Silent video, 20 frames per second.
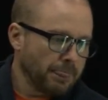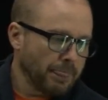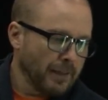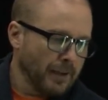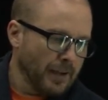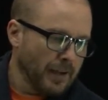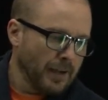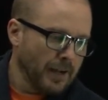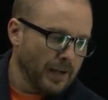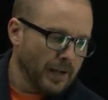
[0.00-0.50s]

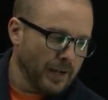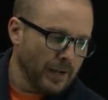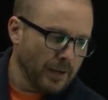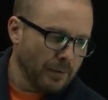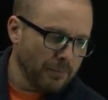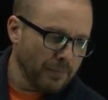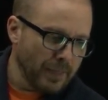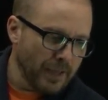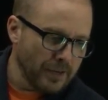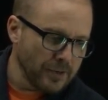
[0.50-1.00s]

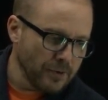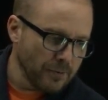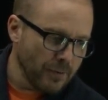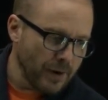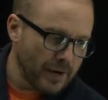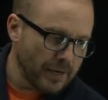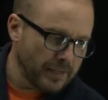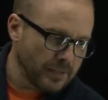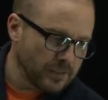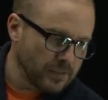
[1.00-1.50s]
Then you're
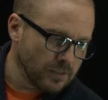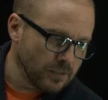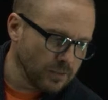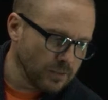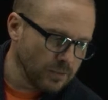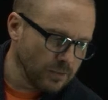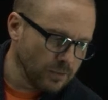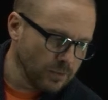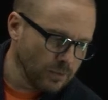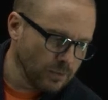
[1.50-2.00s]
ready
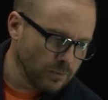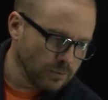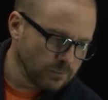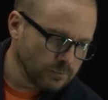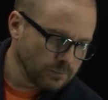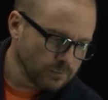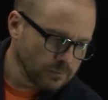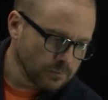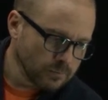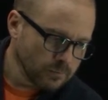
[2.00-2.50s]
to
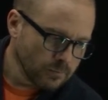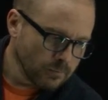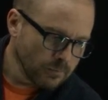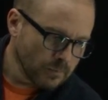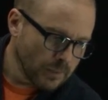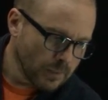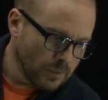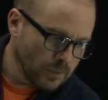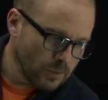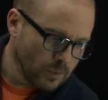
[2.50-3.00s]

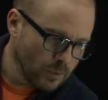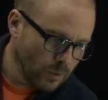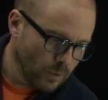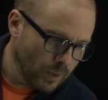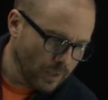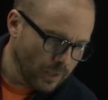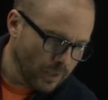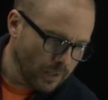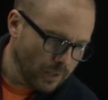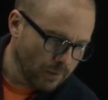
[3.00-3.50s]
do
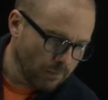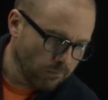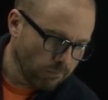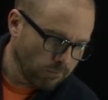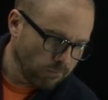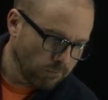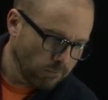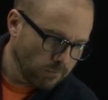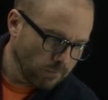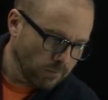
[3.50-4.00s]
the
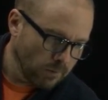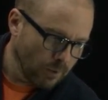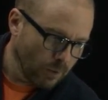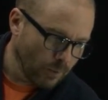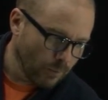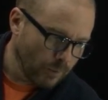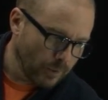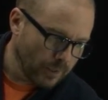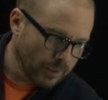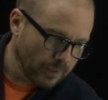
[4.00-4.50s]

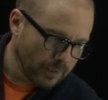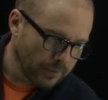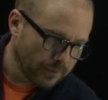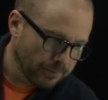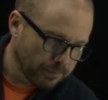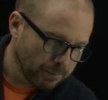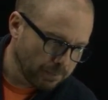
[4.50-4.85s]
homework.